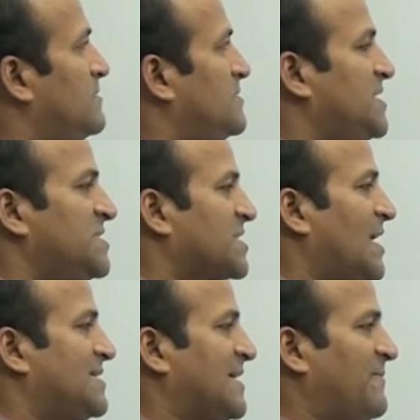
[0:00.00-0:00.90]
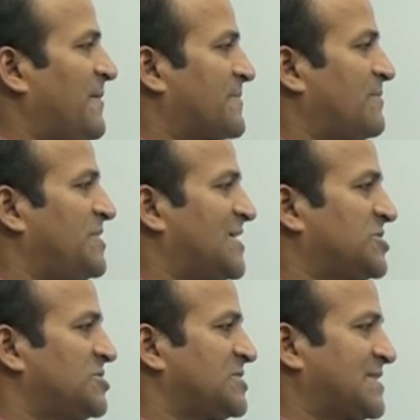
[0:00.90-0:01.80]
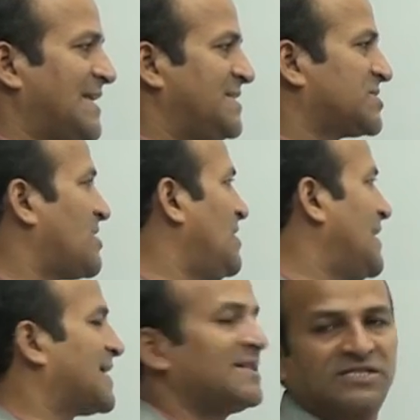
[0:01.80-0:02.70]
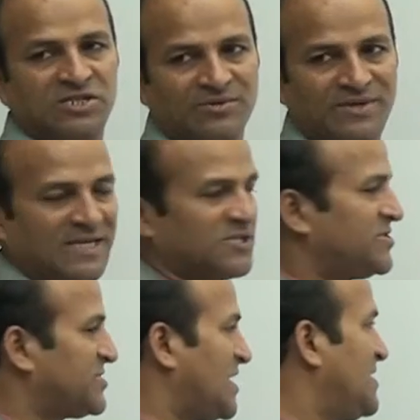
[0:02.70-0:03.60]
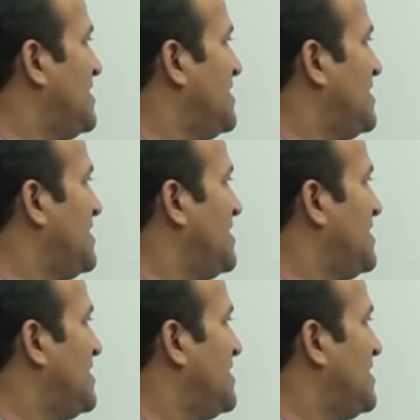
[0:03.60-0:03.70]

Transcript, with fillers: this type of communication style is called aggressive communication style